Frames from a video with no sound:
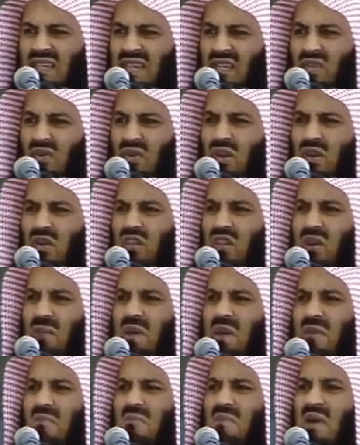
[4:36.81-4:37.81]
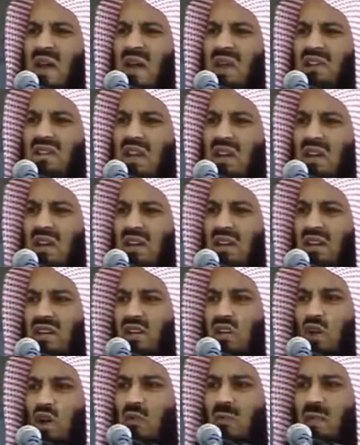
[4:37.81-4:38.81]
They do not commit murder.
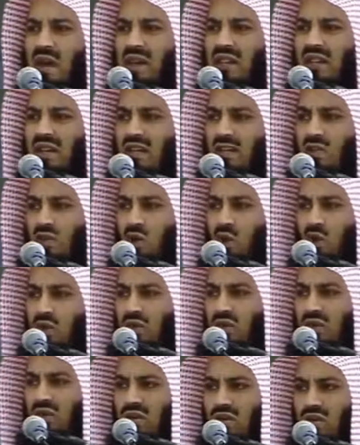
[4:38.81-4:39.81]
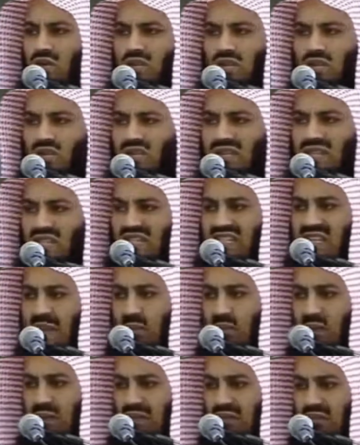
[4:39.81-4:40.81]
No murder at all. You don't kill
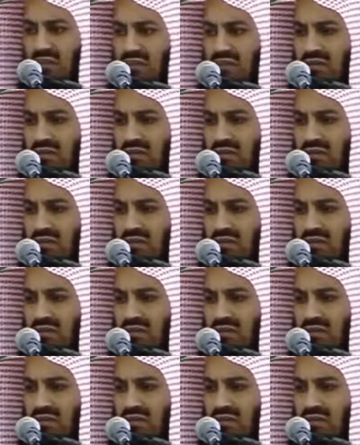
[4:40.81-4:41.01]
someone.